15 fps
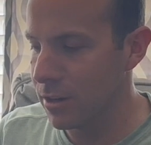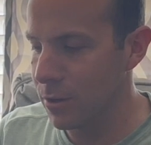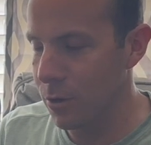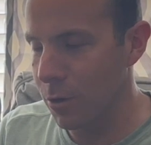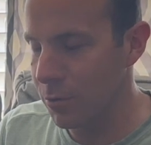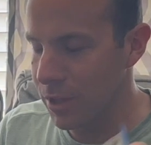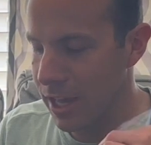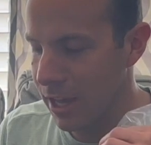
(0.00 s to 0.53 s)
or
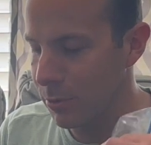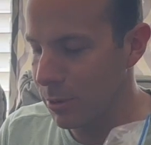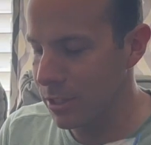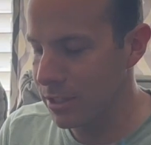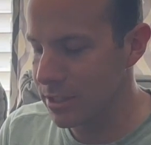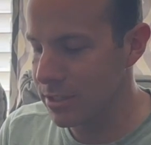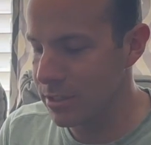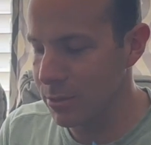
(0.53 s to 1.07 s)
over-the-head
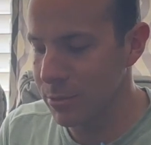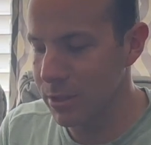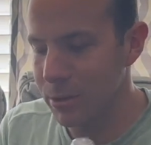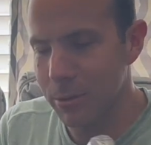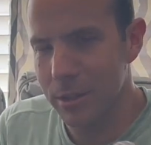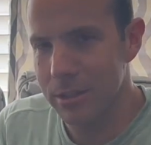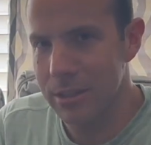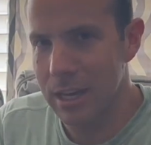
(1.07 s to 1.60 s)
ones don't really
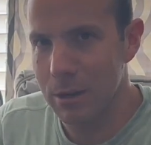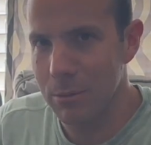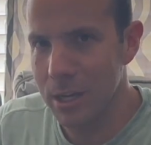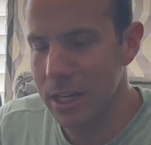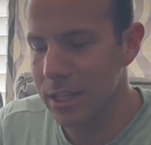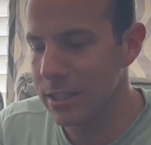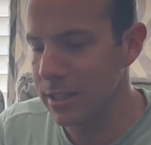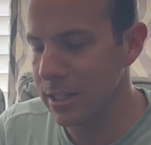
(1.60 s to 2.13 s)
work that
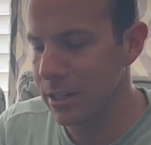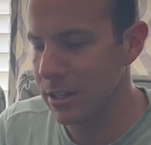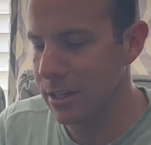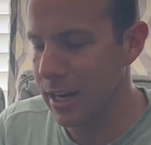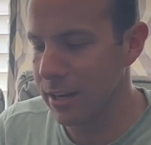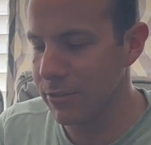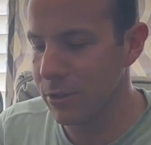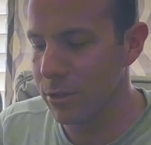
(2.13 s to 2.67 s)
well. They're
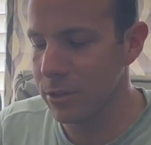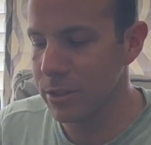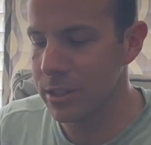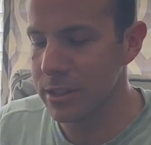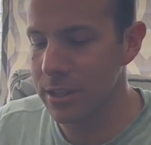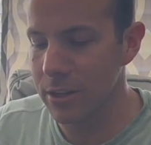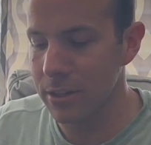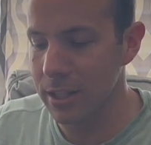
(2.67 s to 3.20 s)
kind of
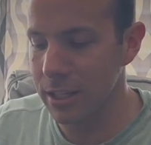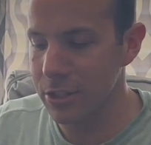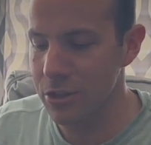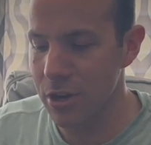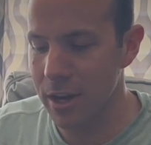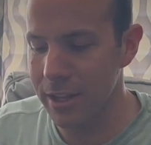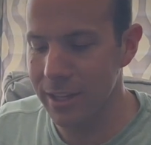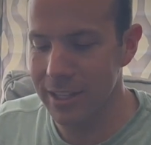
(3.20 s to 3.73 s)
old, they're
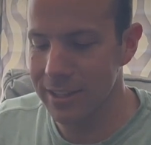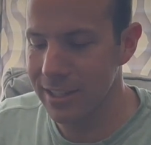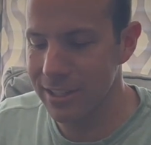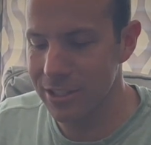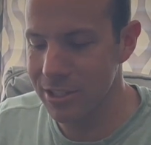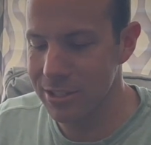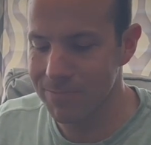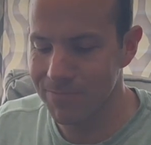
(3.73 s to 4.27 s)
electronic, and they
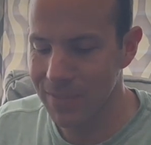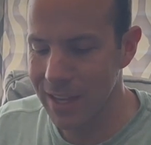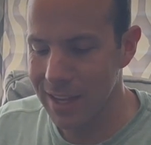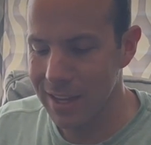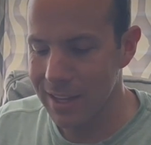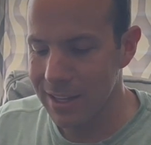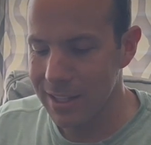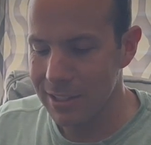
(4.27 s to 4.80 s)
just,
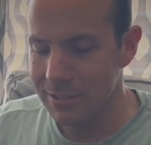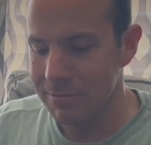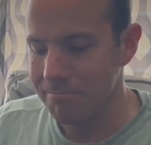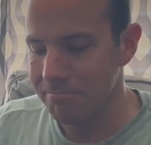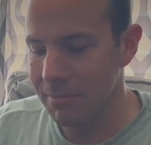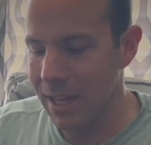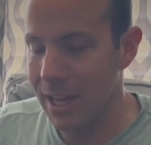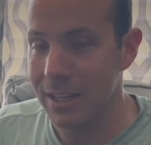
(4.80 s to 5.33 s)

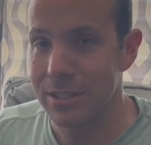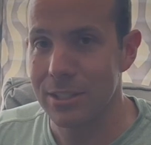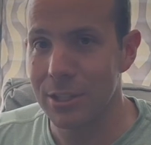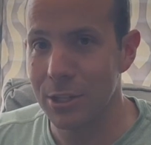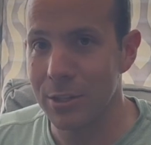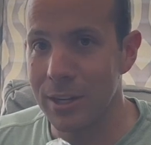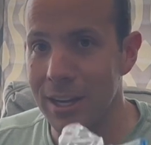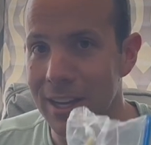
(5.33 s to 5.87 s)
meh.
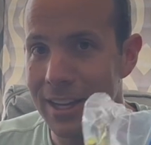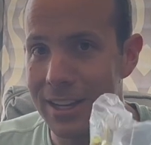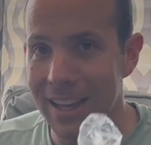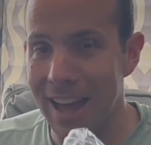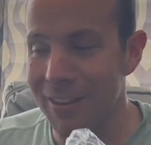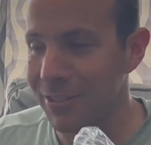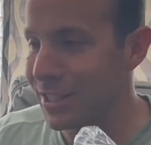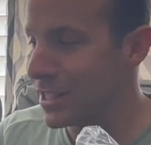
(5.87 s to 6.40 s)
So
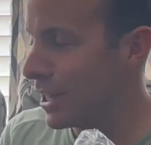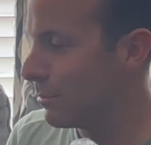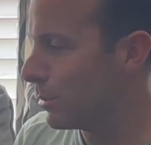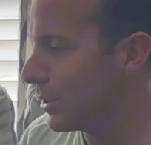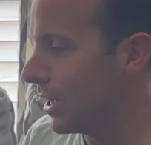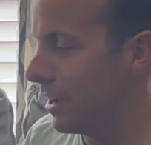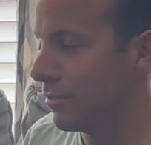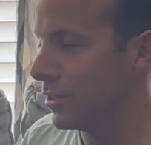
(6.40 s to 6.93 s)
having double
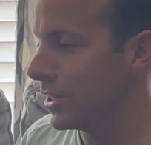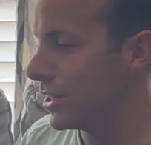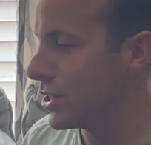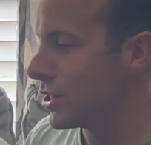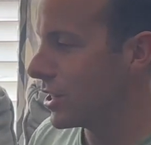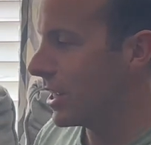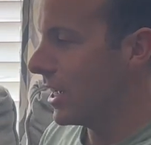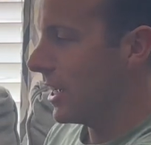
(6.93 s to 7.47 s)

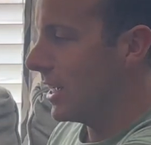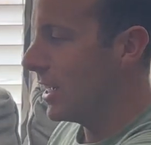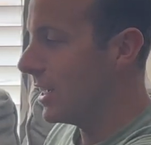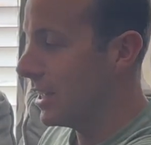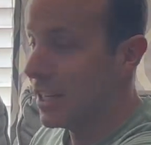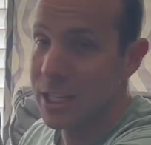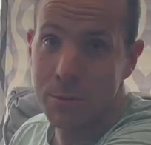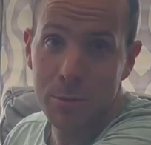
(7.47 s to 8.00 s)
coverage
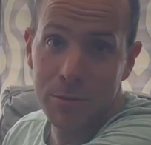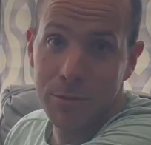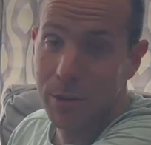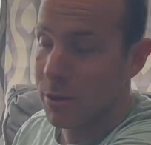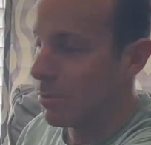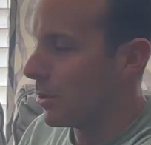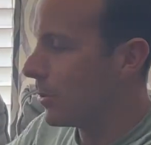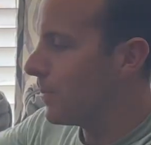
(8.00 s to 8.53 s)
is
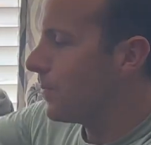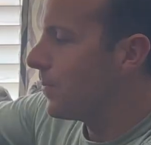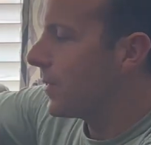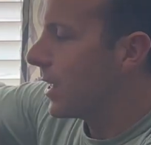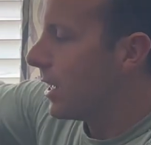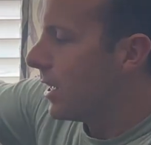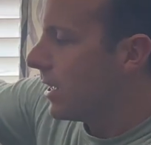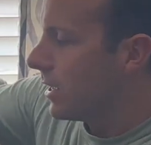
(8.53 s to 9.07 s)
preferable.
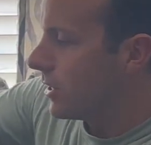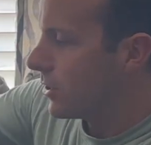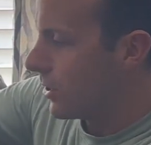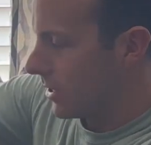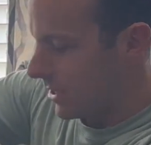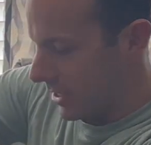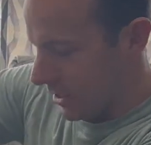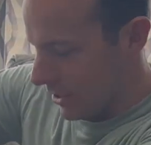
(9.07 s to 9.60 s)
So I'll stick